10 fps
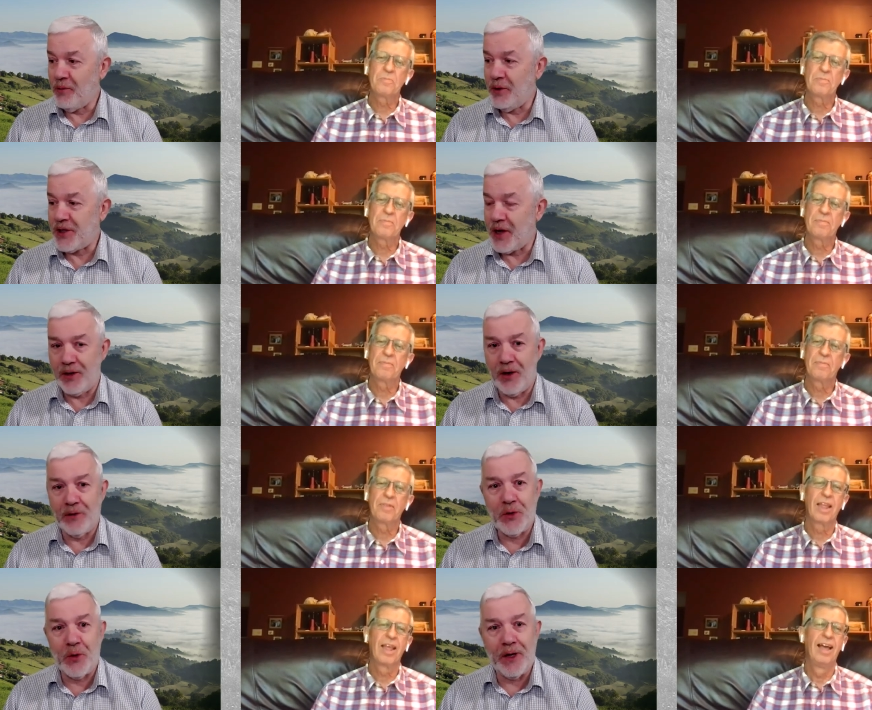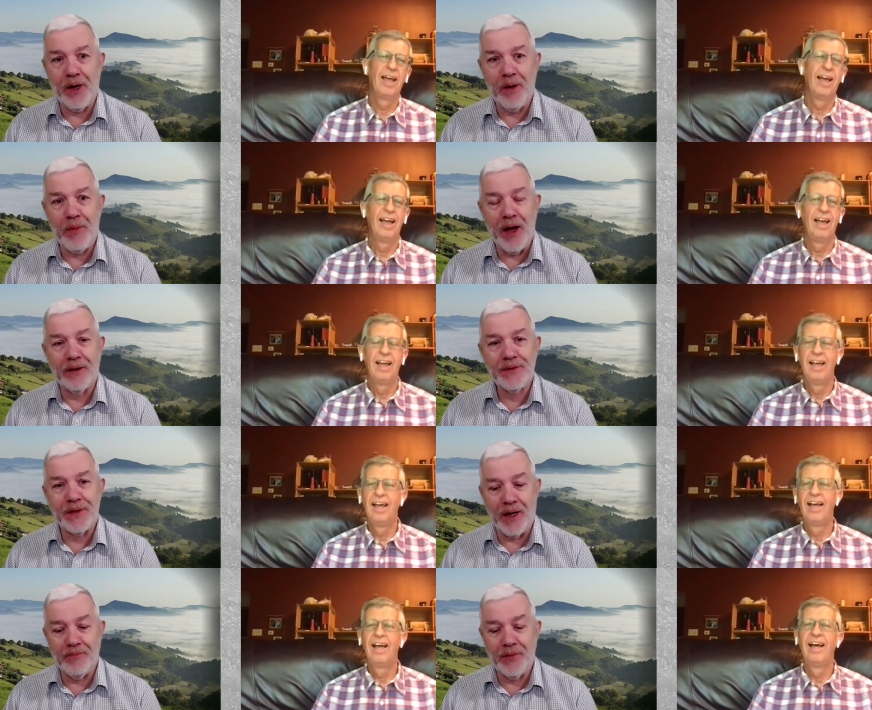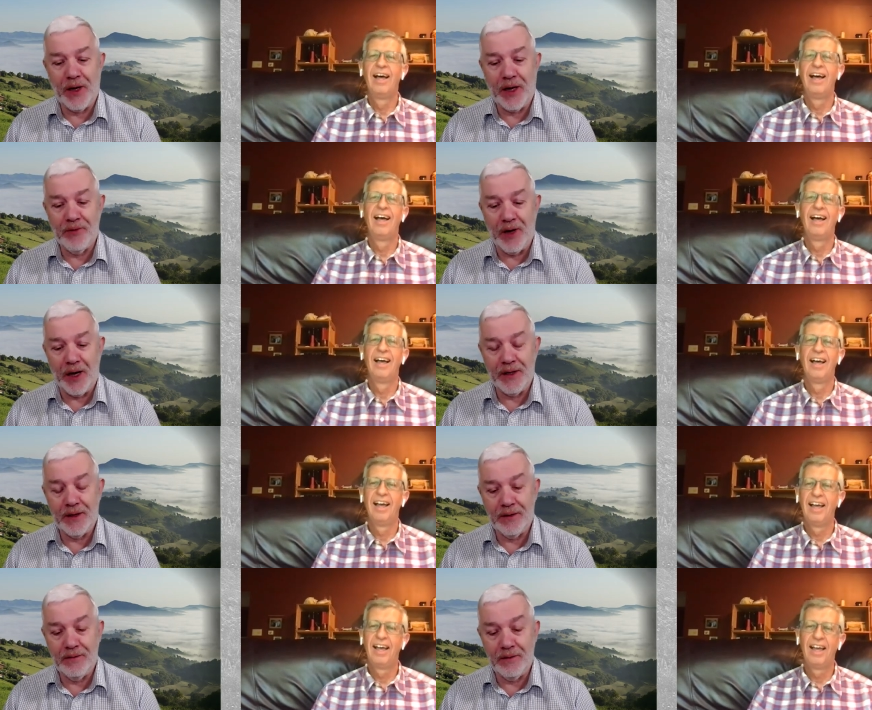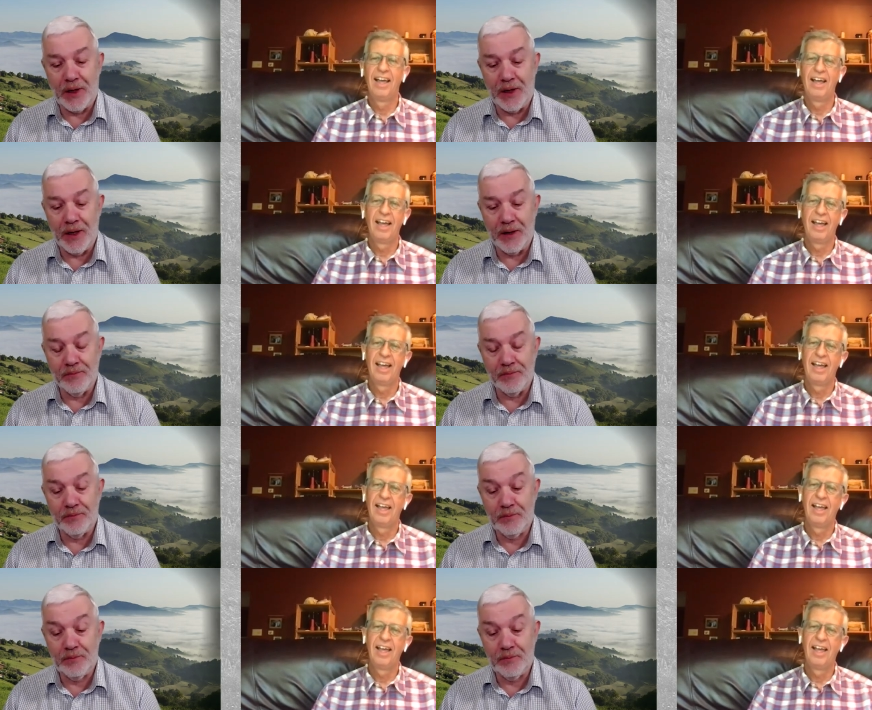Speaker 1: we started off talking about um, heat-related um,